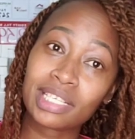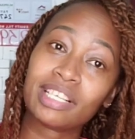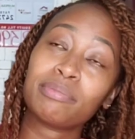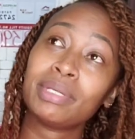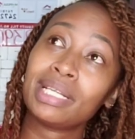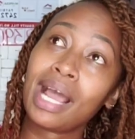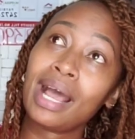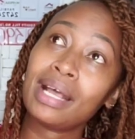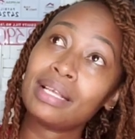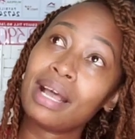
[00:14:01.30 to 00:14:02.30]
that have been
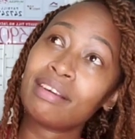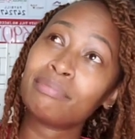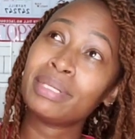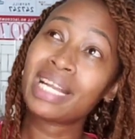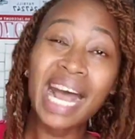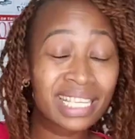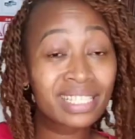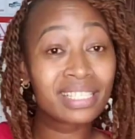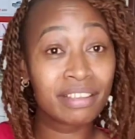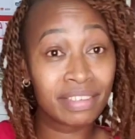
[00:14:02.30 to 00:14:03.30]
uh, have been
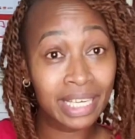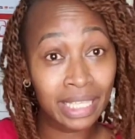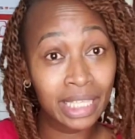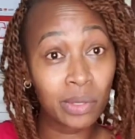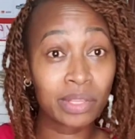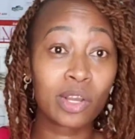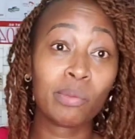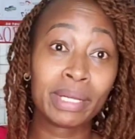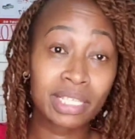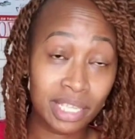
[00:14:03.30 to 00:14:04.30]
asked severally on the
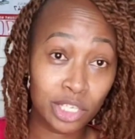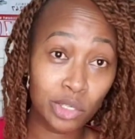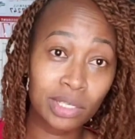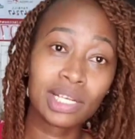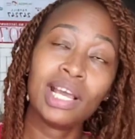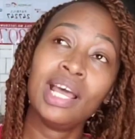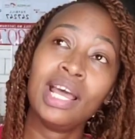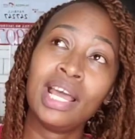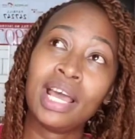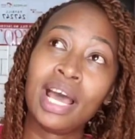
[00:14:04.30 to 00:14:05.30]
comment section.
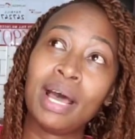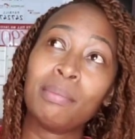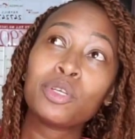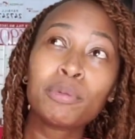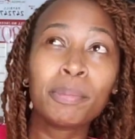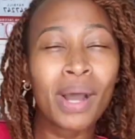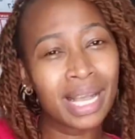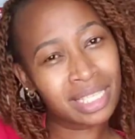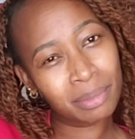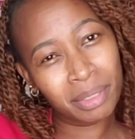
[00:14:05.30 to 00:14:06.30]
Most people
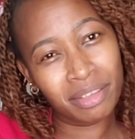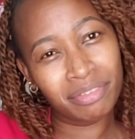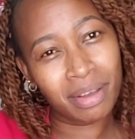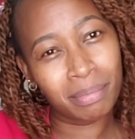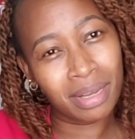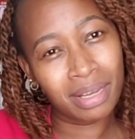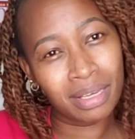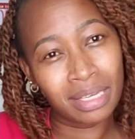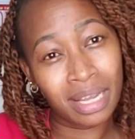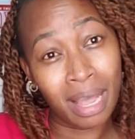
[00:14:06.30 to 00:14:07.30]
ask me if I'm
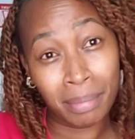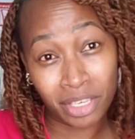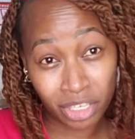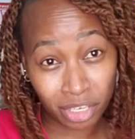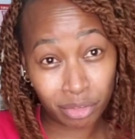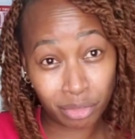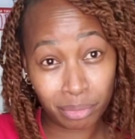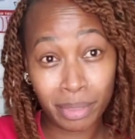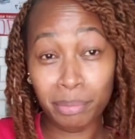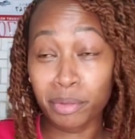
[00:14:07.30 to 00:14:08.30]
a I'm a
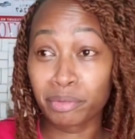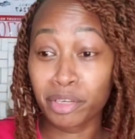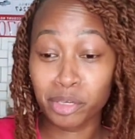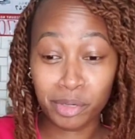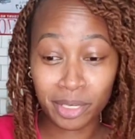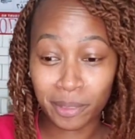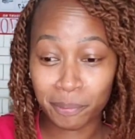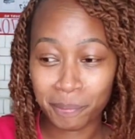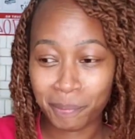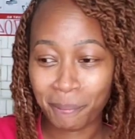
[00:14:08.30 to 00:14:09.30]
chef by profession.
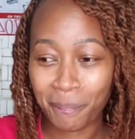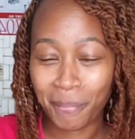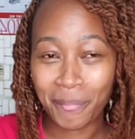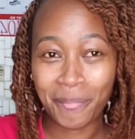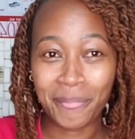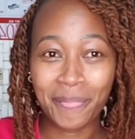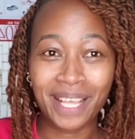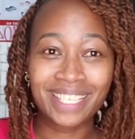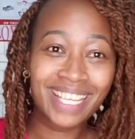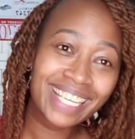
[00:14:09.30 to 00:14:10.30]

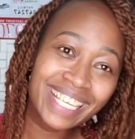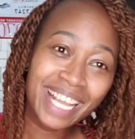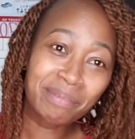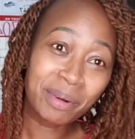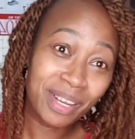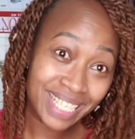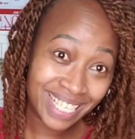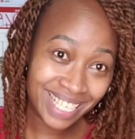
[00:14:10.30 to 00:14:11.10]
Sadly, I'm not.